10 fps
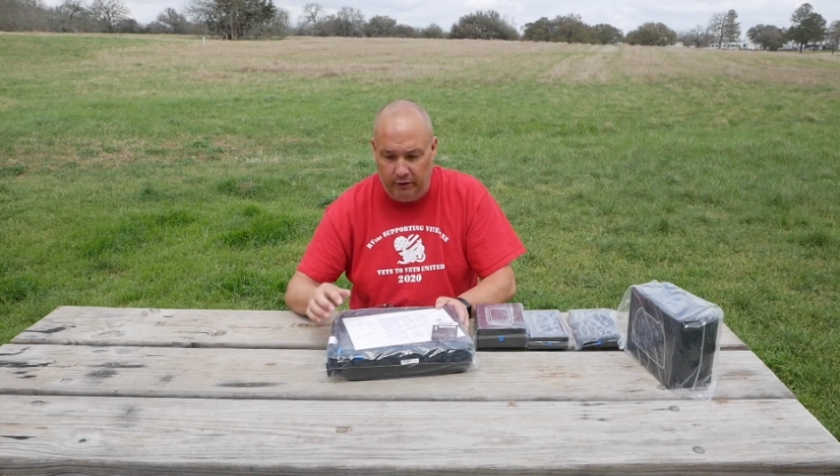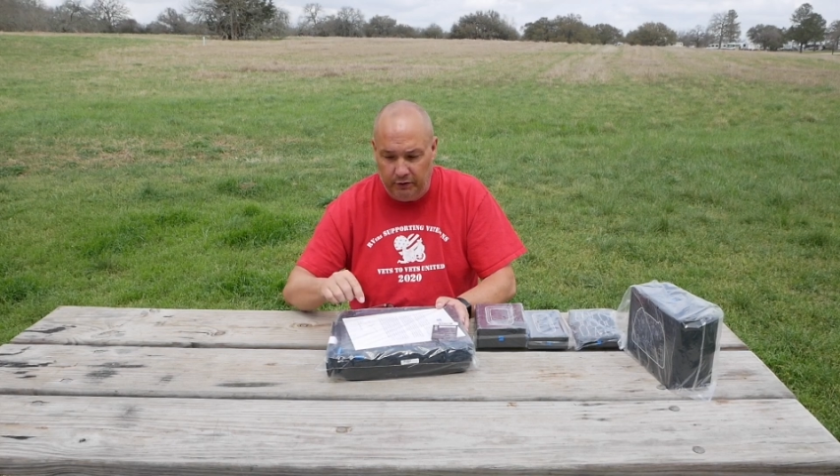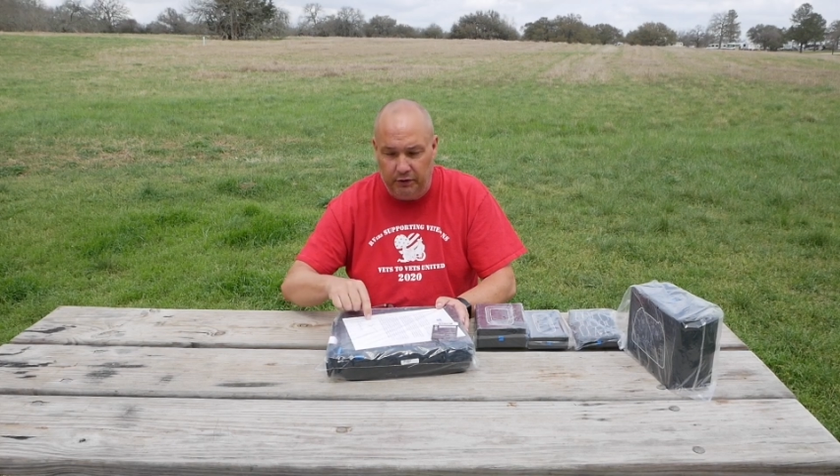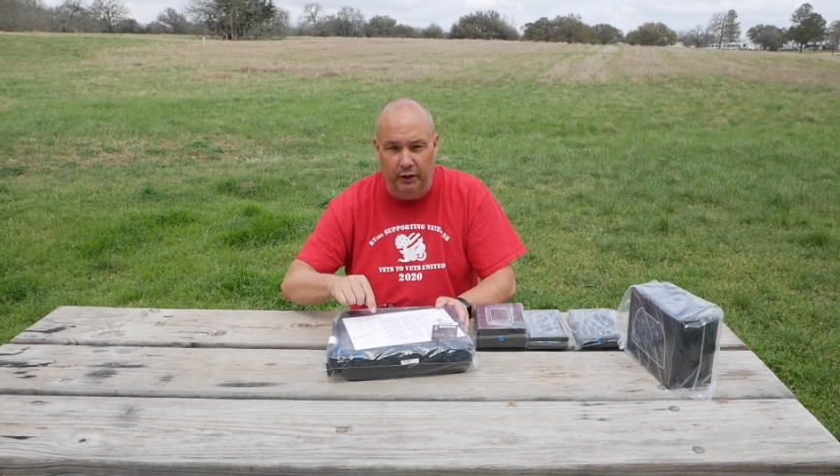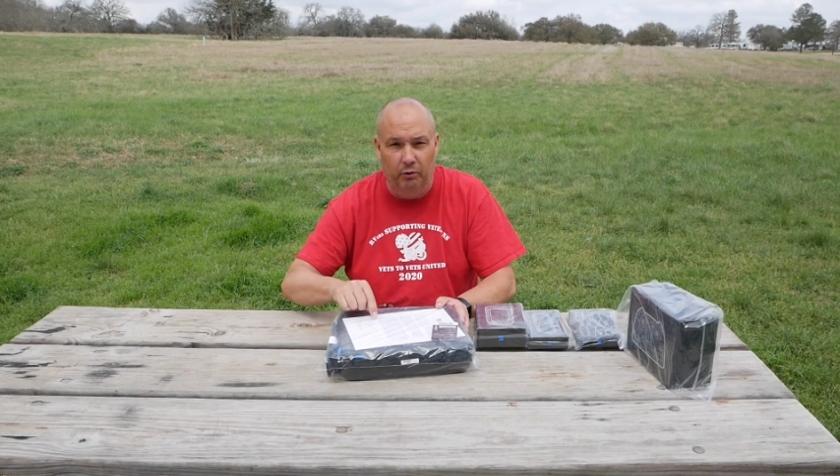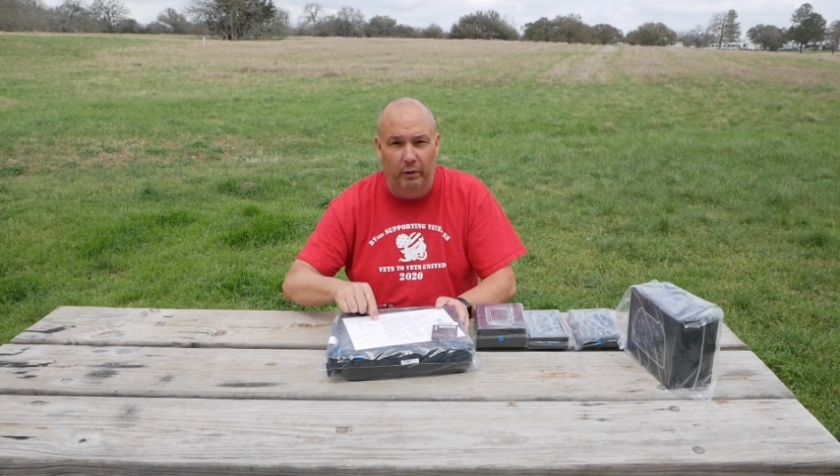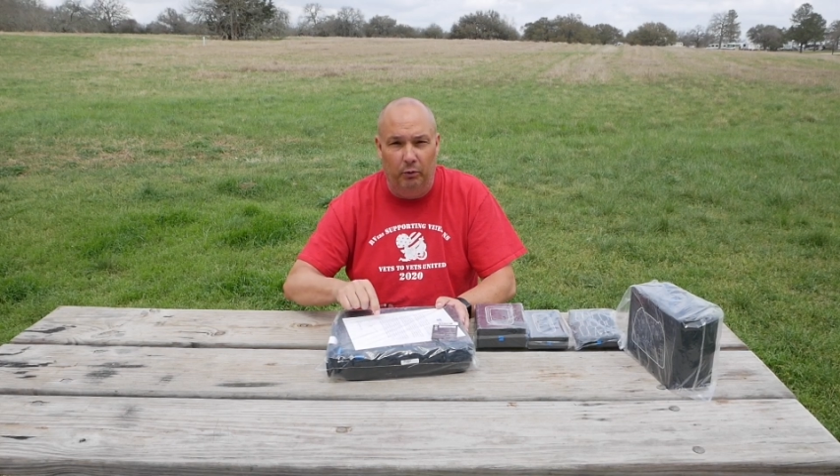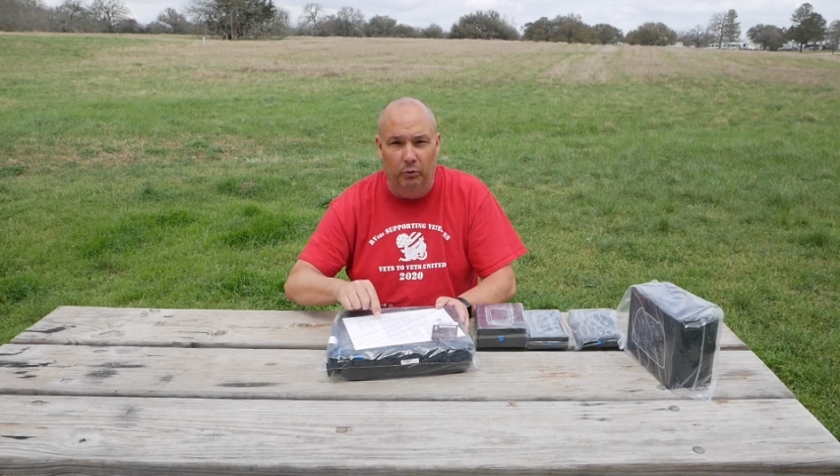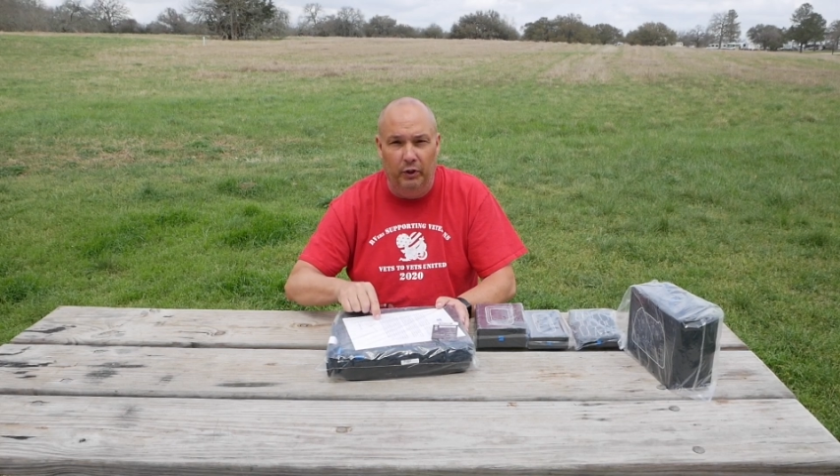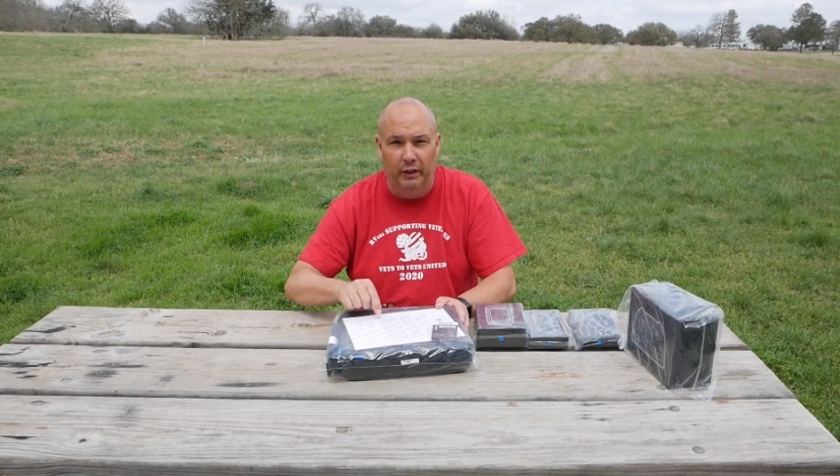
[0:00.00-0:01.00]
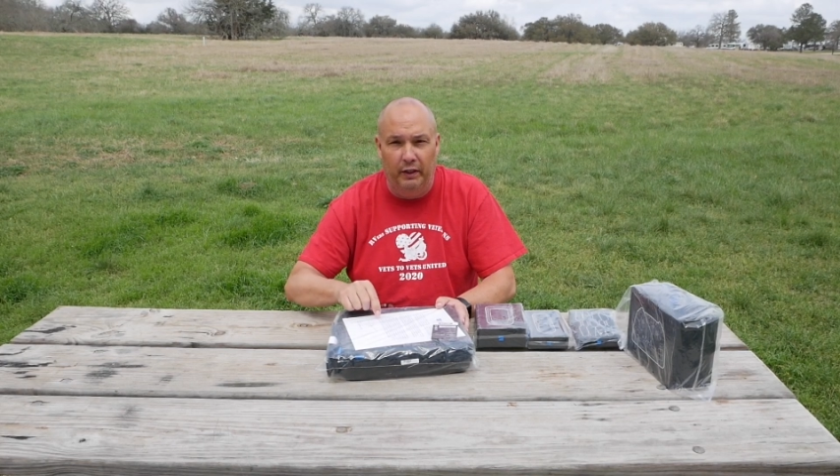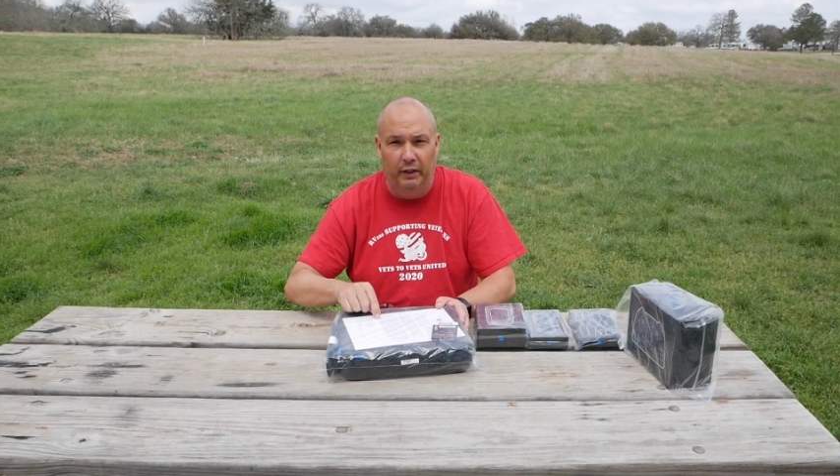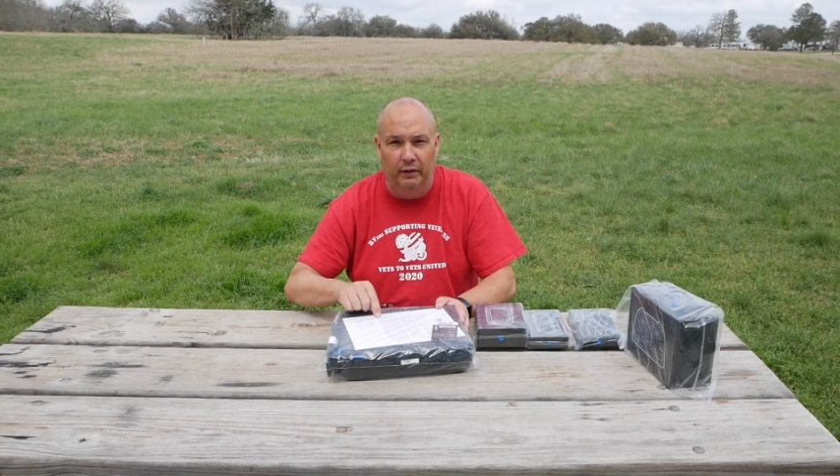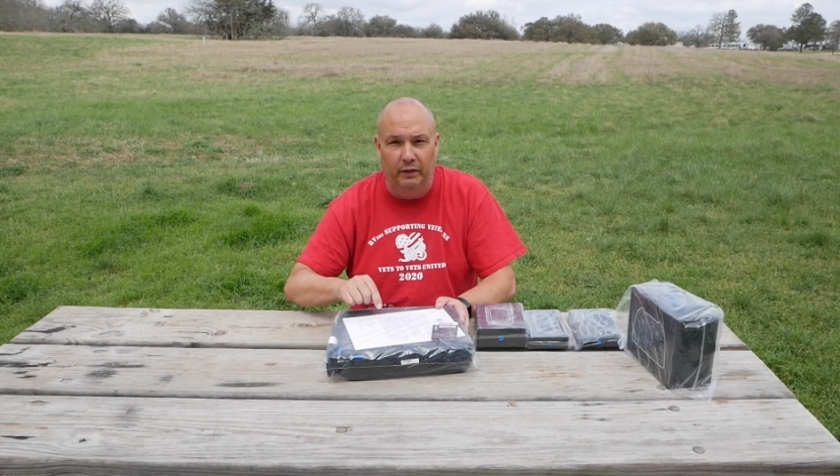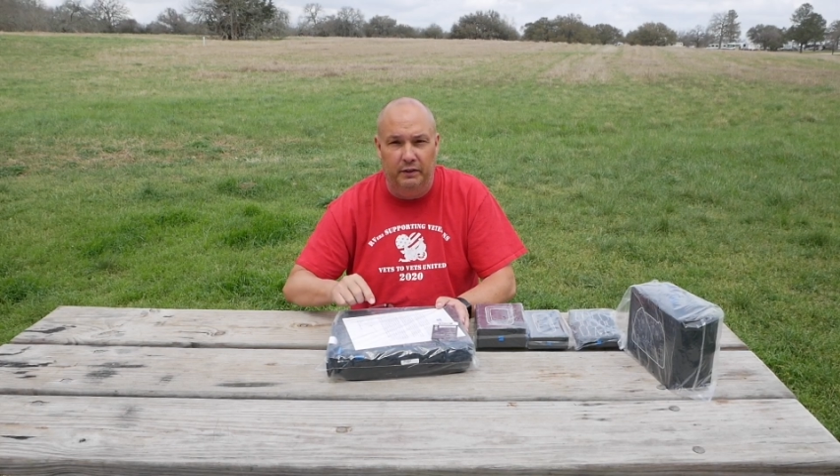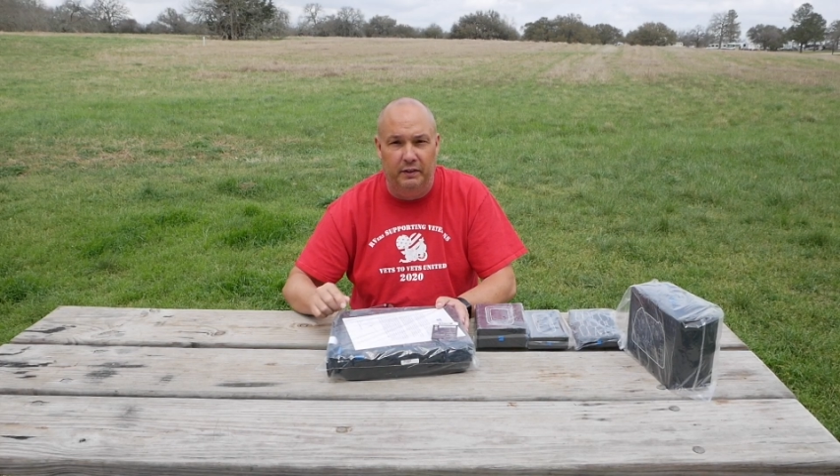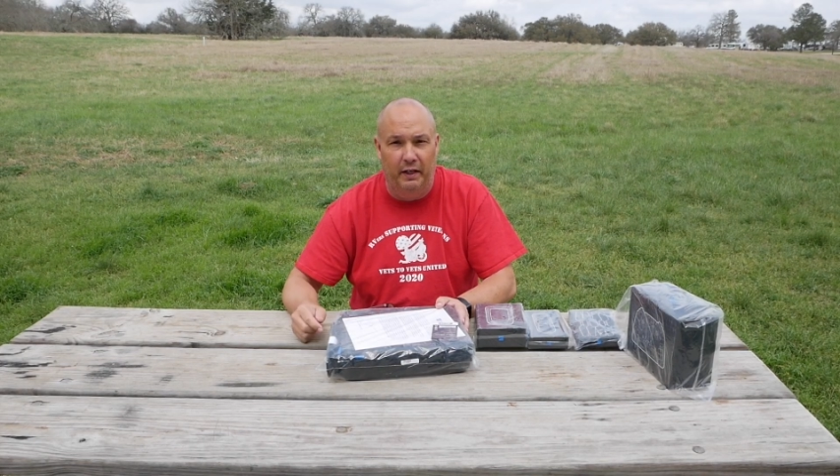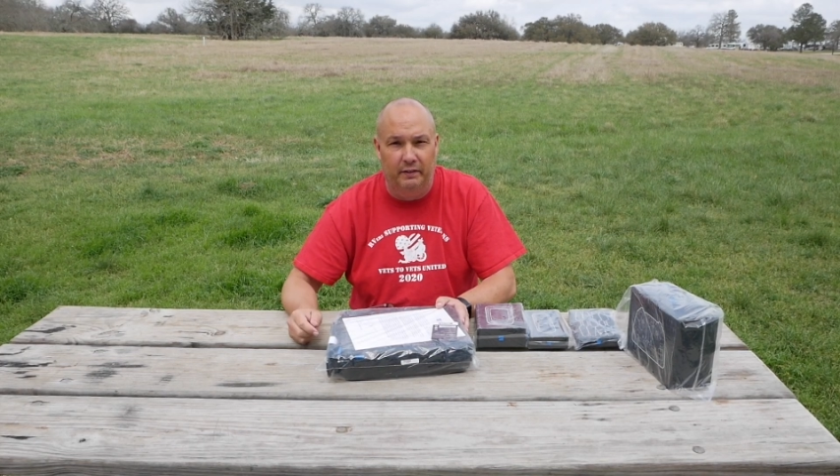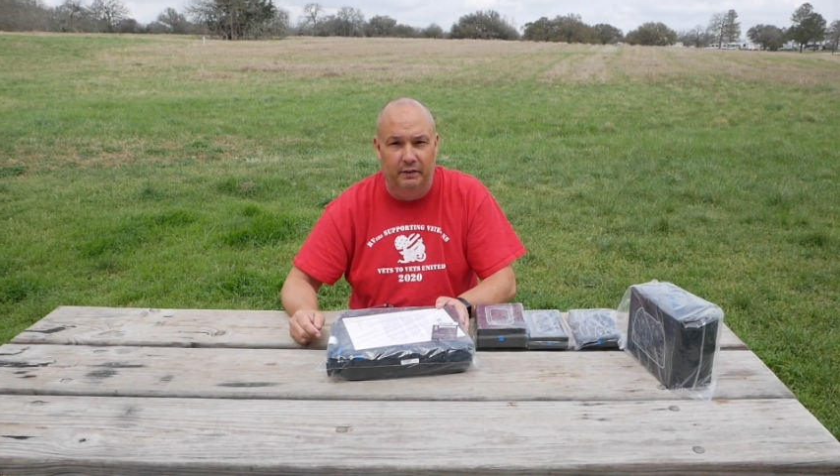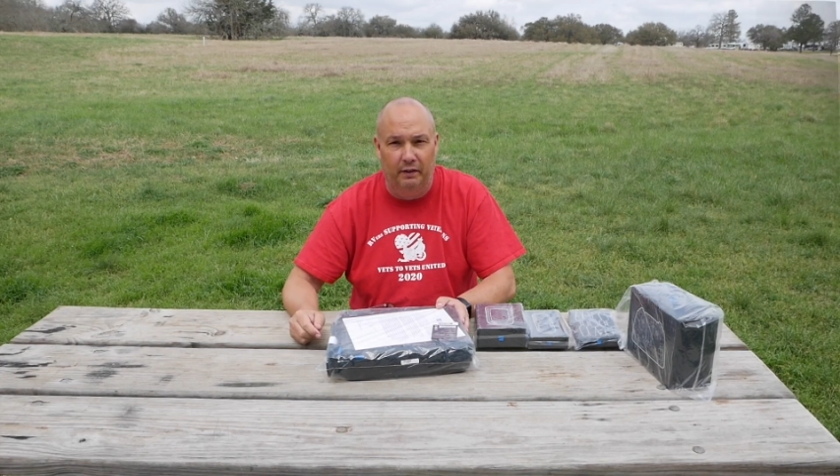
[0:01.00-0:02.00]
Stick around, we're going to get into this
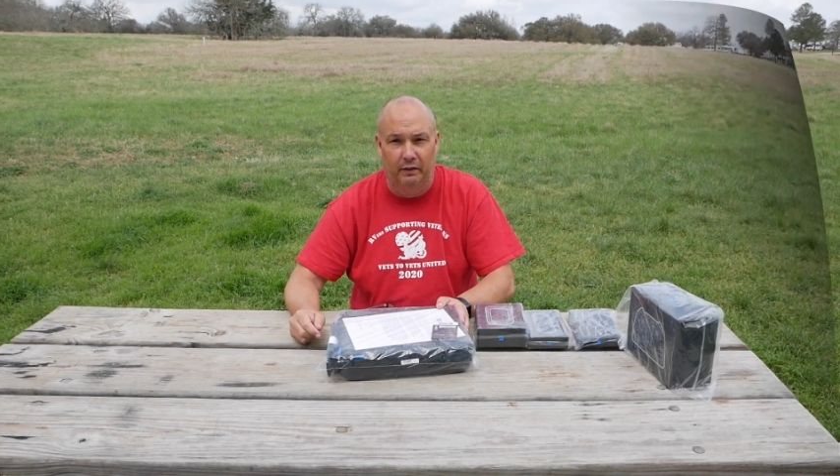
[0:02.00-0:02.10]
next.